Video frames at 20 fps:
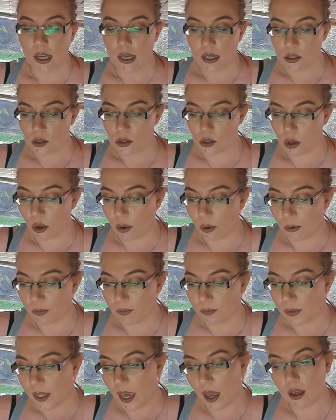So
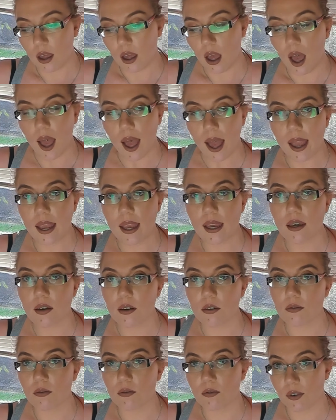yeah, I
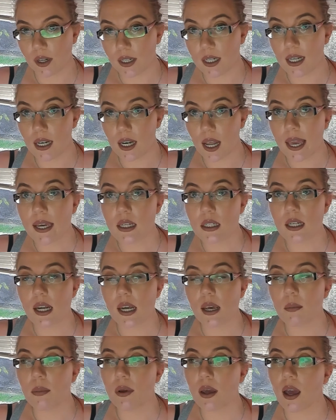really like
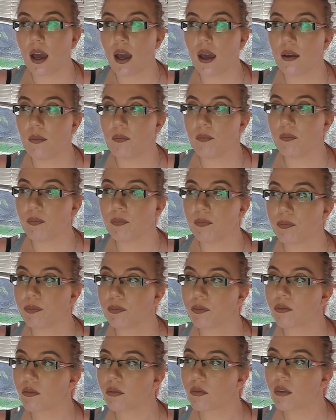dip.
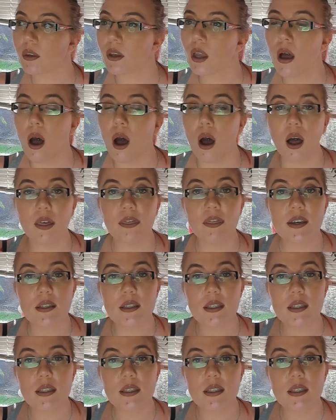Oh, there's a